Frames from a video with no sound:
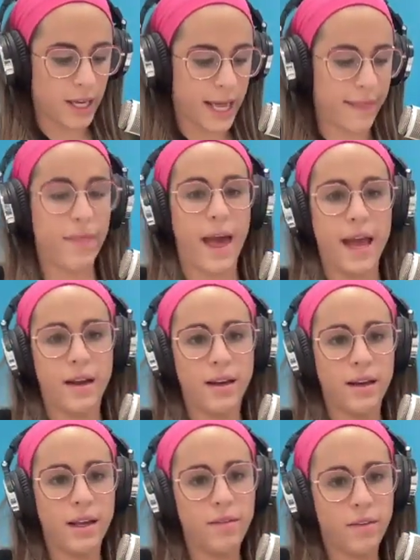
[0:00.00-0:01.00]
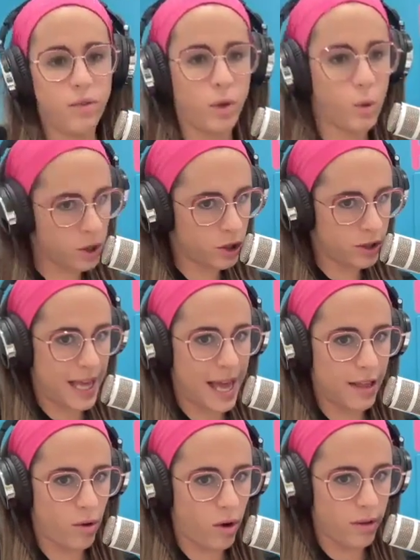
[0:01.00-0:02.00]
And even if we don't
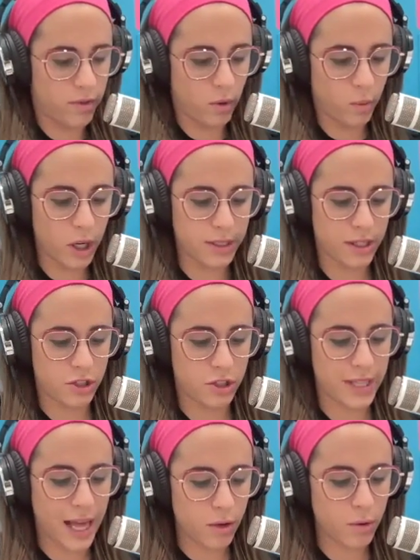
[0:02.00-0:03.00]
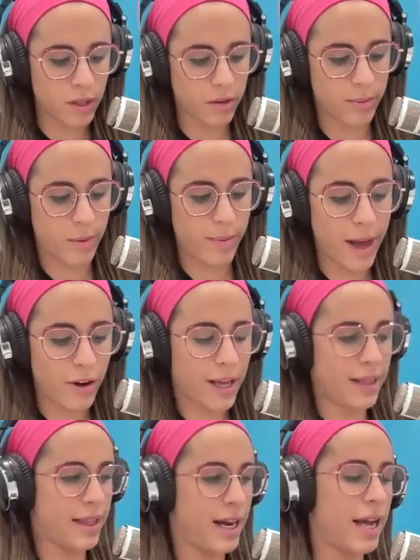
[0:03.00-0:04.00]
understand all of the words, I'll just tell you a little bit about
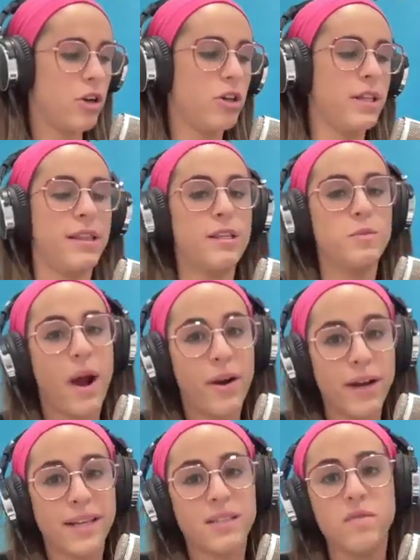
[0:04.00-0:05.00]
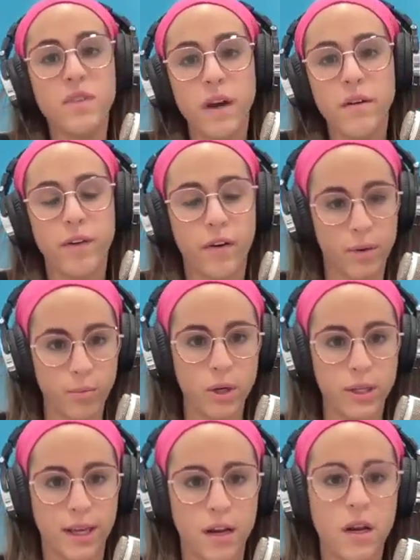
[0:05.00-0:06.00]
it, that I heard that this Perek is very, very
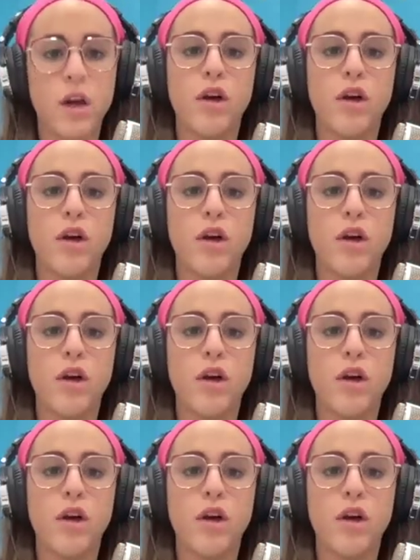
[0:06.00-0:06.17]
important